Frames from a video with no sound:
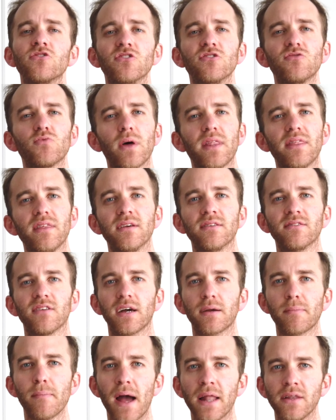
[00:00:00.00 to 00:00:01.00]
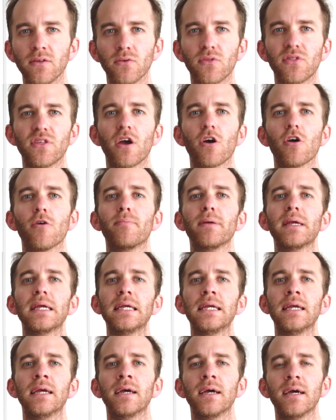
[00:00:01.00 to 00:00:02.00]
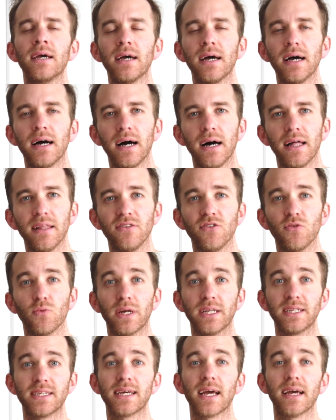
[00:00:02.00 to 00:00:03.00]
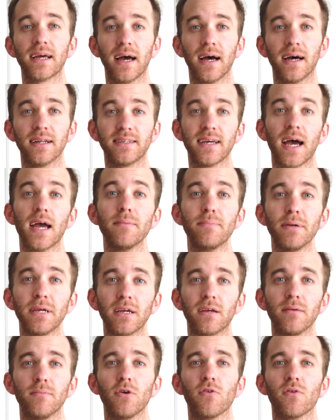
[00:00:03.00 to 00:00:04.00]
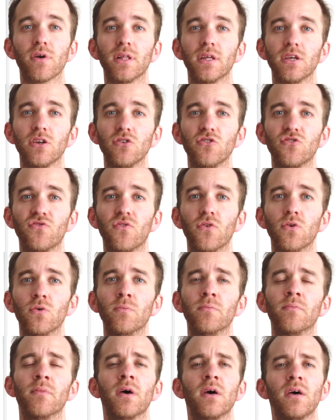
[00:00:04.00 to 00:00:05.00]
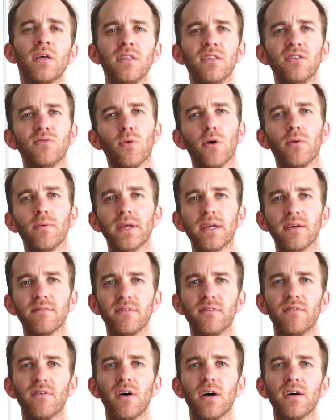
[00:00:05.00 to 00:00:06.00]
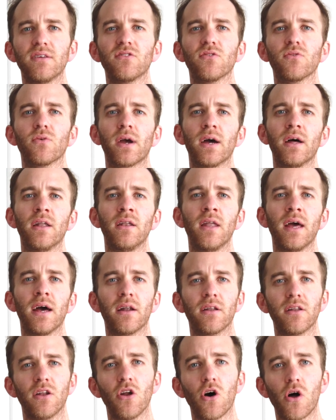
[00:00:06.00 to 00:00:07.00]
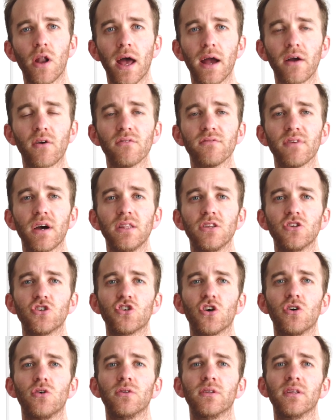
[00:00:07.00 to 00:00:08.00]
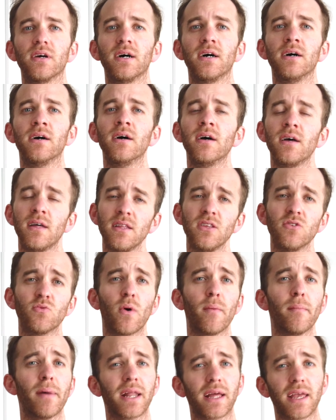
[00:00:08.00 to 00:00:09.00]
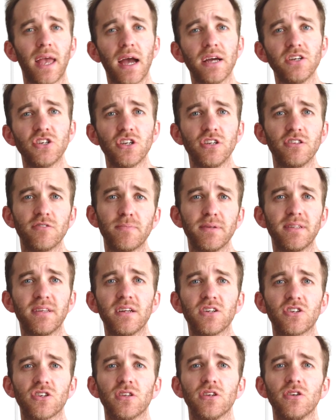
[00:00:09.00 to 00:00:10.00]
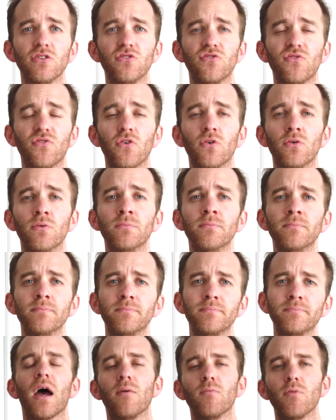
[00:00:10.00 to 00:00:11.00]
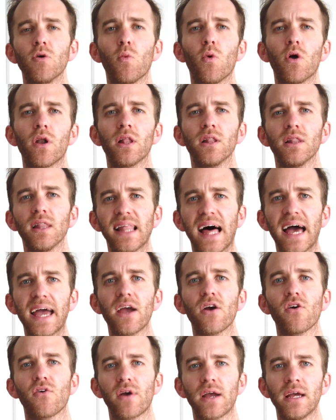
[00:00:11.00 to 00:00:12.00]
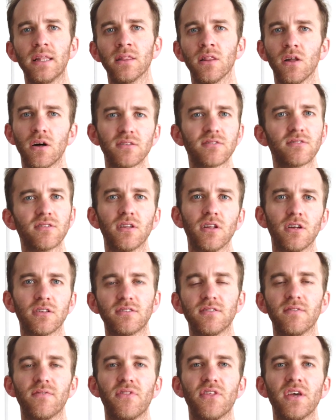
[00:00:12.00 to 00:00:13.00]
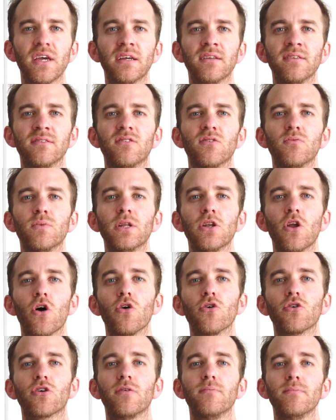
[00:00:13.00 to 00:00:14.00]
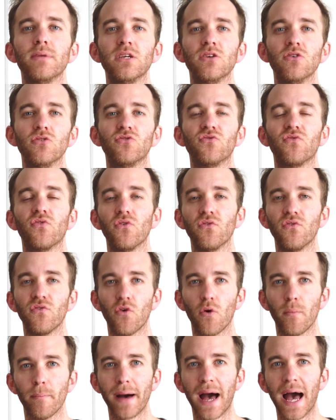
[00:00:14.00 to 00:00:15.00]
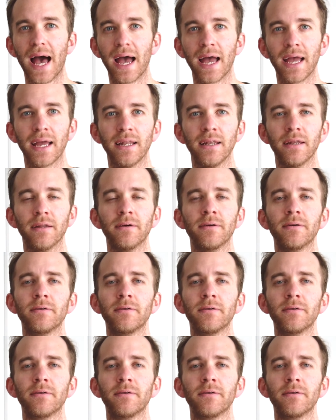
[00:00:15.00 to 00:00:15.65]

So this is where things like manual therapy, this is where taping can be really useful. This is where we give advice around how to not aggravate the shoulder. This is where medication is potentially useful. And we want to layer in lots and lots of things that we know can be useful for pain.